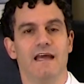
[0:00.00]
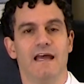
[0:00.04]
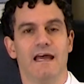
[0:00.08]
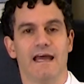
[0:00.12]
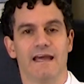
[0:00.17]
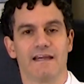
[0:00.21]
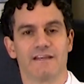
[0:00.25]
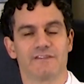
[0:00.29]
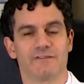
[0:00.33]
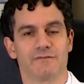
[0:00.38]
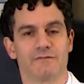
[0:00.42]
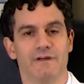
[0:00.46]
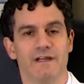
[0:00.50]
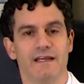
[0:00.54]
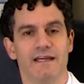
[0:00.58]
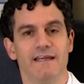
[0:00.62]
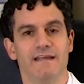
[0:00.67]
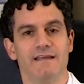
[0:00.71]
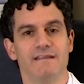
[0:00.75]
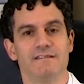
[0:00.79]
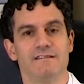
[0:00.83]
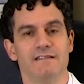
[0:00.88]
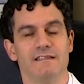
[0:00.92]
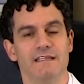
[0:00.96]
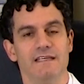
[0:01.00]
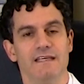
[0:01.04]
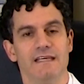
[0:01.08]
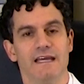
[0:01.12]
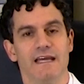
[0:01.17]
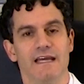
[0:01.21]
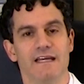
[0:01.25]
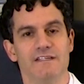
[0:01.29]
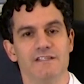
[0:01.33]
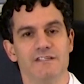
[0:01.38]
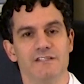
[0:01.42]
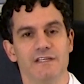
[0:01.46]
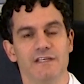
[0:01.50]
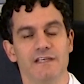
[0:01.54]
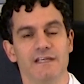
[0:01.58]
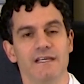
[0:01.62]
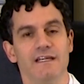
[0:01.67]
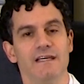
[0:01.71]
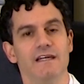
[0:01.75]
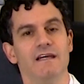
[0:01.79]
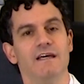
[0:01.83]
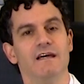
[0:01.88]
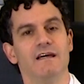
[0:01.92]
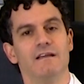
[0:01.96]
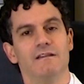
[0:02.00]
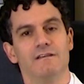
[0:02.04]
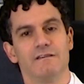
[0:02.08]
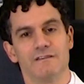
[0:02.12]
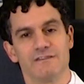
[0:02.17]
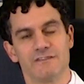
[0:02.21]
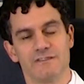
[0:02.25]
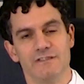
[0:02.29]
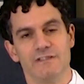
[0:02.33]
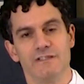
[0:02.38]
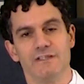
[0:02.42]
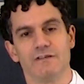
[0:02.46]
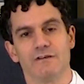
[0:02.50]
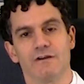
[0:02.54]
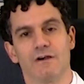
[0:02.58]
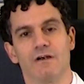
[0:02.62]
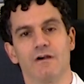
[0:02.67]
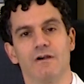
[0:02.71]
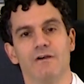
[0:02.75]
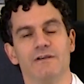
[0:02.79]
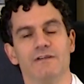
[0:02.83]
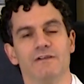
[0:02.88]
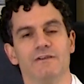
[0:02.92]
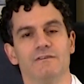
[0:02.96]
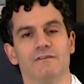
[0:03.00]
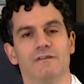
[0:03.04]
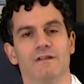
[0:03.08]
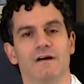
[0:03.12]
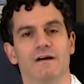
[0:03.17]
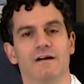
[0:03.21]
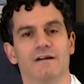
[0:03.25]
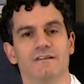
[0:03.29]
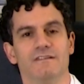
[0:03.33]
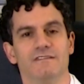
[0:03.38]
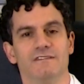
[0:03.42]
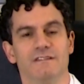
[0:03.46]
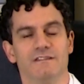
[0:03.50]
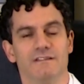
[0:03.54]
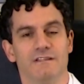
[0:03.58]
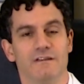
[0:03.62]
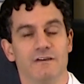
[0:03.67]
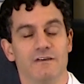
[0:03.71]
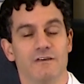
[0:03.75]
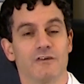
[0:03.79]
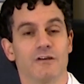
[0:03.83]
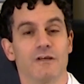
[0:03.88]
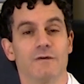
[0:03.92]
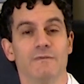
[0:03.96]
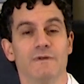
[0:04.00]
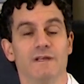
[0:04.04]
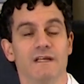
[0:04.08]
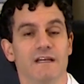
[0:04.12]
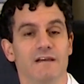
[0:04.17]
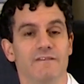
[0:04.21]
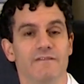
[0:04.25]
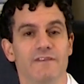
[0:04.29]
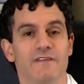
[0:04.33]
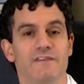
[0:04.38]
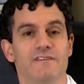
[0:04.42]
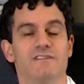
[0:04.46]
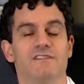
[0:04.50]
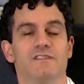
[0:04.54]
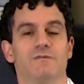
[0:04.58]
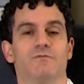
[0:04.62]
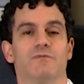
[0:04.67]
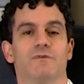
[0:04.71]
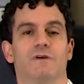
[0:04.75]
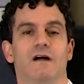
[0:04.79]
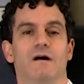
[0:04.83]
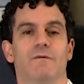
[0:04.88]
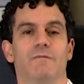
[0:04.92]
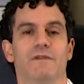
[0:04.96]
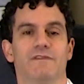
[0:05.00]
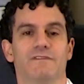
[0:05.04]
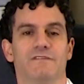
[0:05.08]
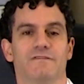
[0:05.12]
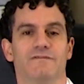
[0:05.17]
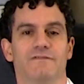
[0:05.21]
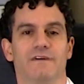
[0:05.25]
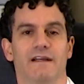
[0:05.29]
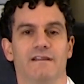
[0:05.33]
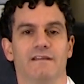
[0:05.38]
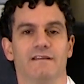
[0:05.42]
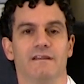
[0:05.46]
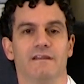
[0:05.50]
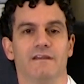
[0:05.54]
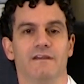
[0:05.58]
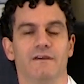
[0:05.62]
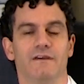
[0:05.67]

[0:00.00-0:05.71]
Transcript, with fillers: x rays, EKG, listen to your heart and your lungs to determine if this is a problem that's affecting